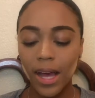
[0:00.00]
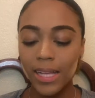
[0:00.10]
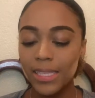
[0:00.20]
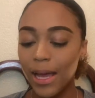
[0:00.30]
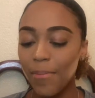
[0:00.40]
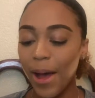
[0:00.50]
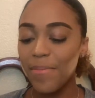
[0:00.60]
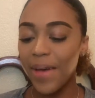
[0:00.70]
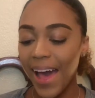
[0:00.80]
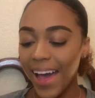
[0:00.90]
I take my
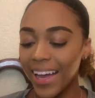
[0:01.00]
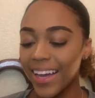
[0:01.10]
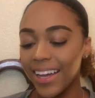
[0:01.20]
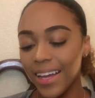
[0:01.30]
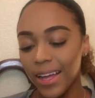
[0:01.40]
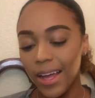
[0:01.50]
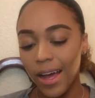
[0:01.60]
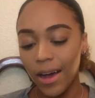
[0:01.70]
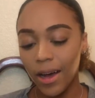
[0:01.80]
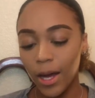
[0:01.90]
MAC
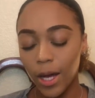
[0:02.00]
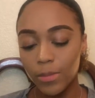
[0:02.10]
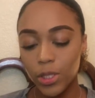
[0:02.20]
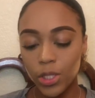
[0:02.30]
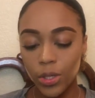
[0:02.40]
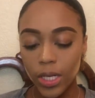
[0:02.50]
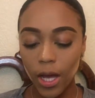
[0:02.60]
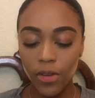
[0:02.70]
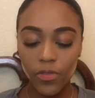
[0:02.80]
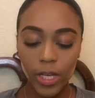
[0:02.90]

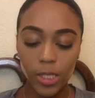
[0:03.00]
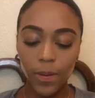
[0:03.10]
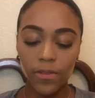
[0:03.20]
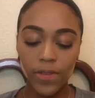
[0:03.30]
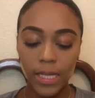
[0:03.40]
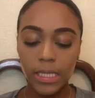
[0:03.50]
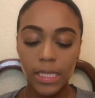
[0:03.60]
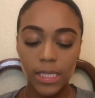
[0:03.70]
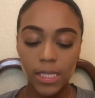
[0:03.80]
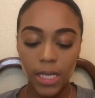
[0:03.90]
Studio Fix
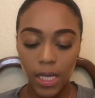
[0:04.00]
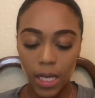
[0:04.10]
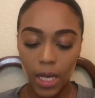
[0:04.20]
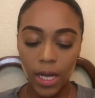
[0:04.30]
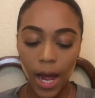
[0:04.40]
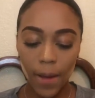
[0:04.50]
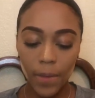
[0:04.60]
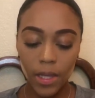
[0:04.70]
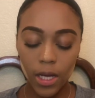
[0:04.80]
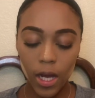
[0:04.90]
Perfecting Stick, and I'm
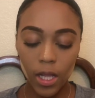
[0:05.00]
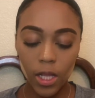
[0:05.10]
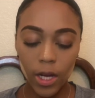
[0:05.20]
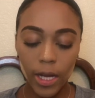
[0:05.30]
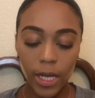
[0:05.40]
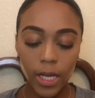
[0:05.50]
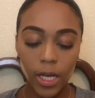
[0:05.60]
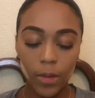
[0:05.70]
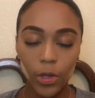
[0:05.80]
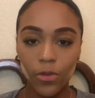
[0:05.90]
in the color
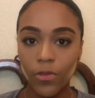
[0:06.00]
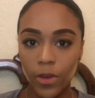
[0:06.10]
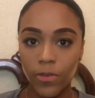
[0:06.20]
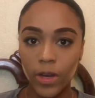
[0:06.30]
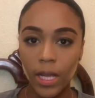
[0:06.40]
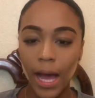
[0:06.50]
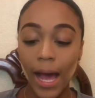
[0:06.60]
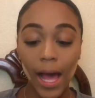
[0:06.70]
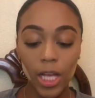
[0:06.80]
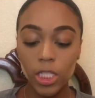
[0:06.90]
NW50. I
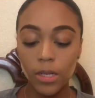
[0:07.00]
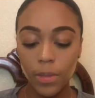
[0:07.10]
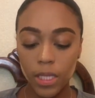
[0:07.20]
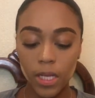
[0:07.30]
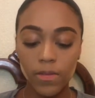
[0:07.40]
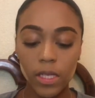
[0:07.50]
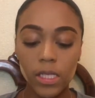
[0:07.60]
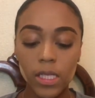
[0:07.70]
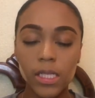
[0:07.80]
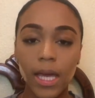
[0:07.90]
actually believe
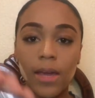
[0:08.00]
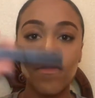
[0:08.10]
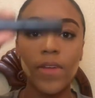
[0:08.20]
this is a